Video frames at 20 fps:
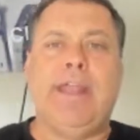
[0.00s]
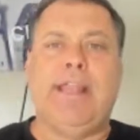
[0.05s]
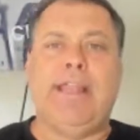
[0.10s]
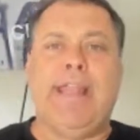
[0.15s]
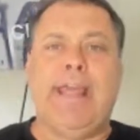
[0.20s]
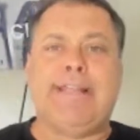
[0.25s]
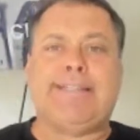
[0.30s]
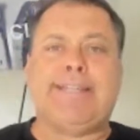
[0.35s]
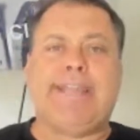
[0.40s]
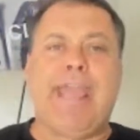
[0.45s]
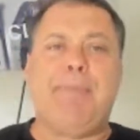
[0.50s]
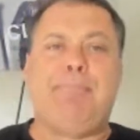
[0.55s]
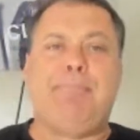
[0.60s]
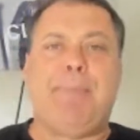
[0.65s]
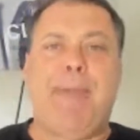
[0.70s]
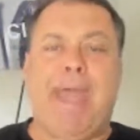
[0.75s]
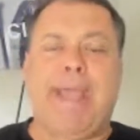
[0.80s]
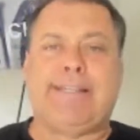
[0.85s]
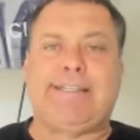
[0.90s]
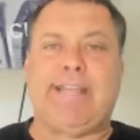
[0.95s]
let's get
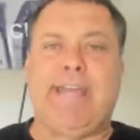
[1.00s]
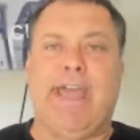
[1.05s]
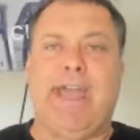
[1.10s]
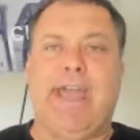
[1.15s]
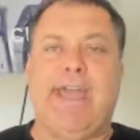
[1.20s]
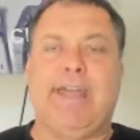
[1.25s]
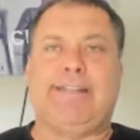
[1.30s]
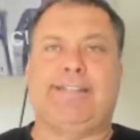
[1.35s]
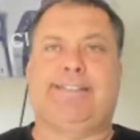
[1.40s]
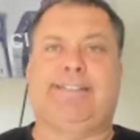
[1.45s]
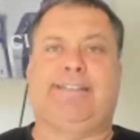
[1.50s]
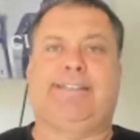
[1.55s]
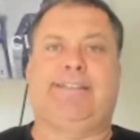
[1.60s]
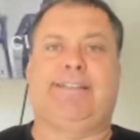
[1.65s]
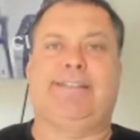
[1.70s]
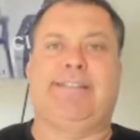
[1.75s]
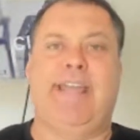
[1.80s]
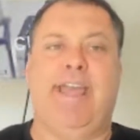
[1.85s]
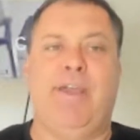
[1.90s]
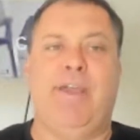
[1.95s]
back to
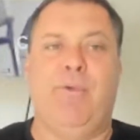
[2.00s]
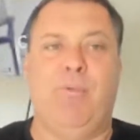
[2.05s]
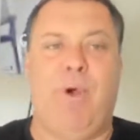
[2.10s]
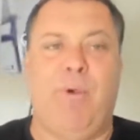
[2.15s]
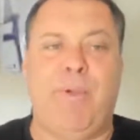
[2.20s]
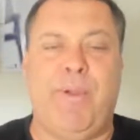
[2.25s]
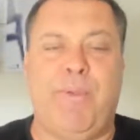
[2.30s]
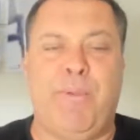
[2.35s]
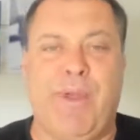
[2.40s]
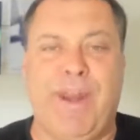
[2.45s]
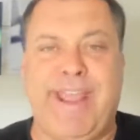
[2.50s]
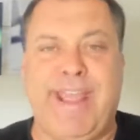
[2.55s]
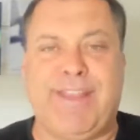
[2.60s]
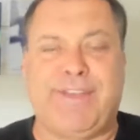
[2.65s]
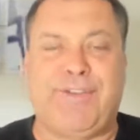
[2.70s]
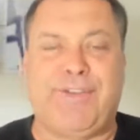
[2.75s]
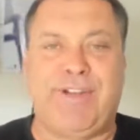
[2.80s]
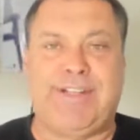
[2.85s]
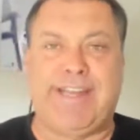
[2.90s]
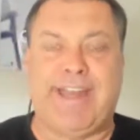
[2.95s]
what we want to get
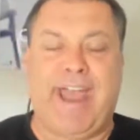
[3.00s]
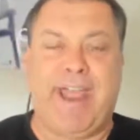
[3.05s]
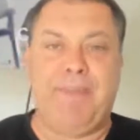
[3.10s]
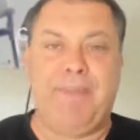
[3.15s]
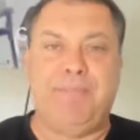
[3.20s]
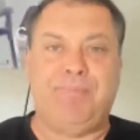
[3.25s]
through today.